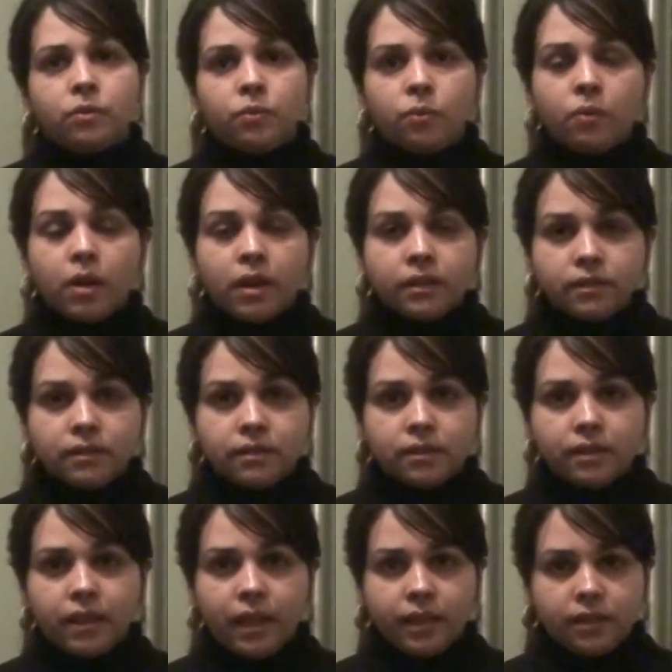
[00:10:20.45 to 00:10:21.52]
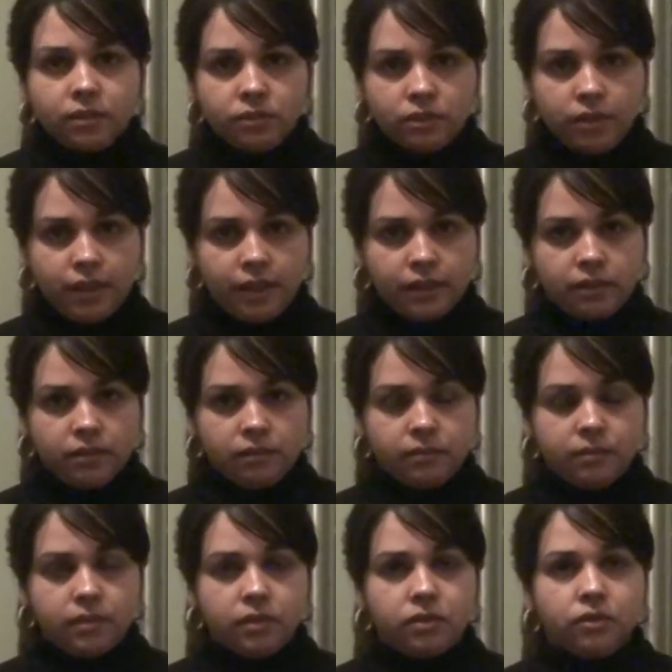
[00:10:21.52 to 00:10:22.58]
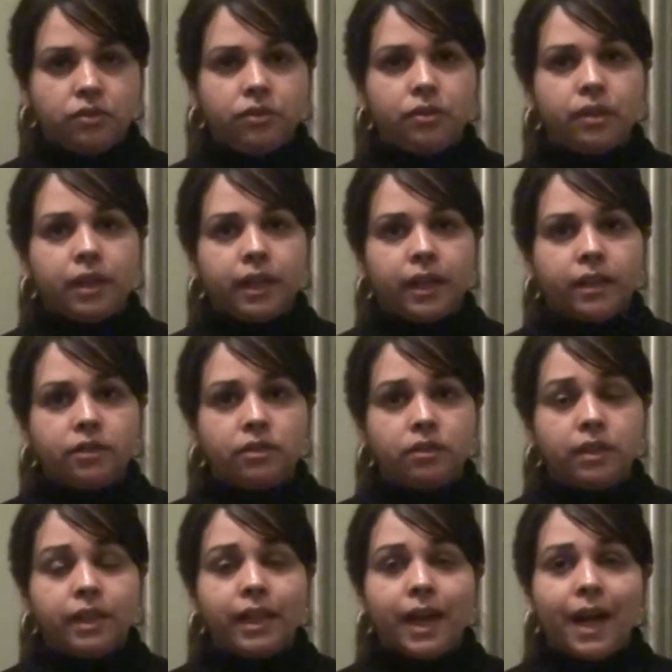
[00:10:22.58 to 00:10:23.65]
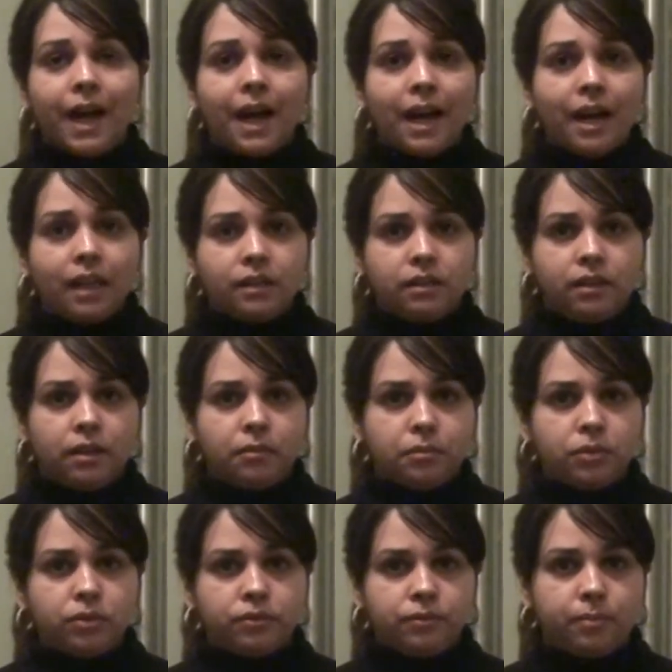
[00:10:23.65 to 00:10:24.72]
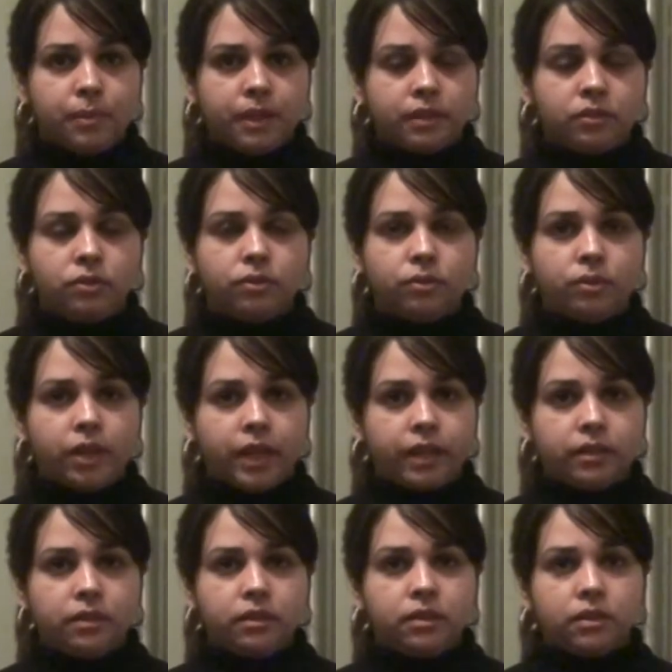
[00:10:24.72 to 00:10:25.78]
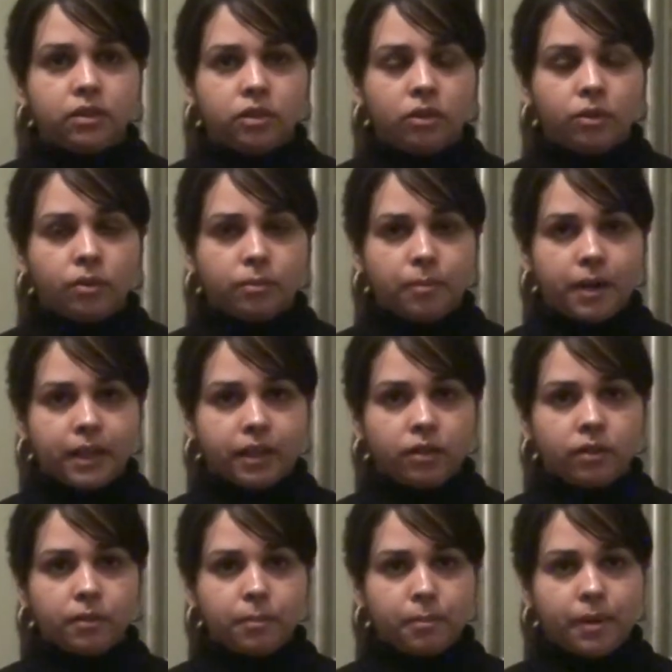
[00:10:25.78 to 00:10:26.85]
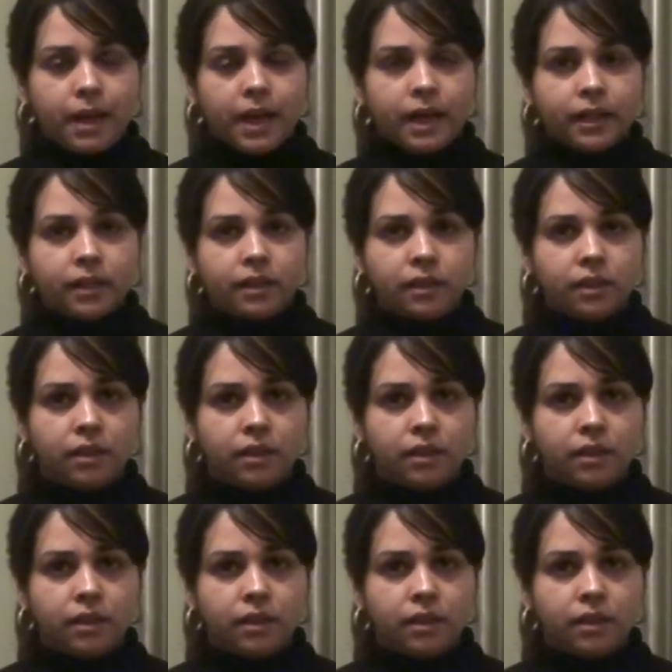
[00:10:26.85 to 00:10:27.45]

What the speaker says: Once that is done, you can actually add a movement to that. Go by going back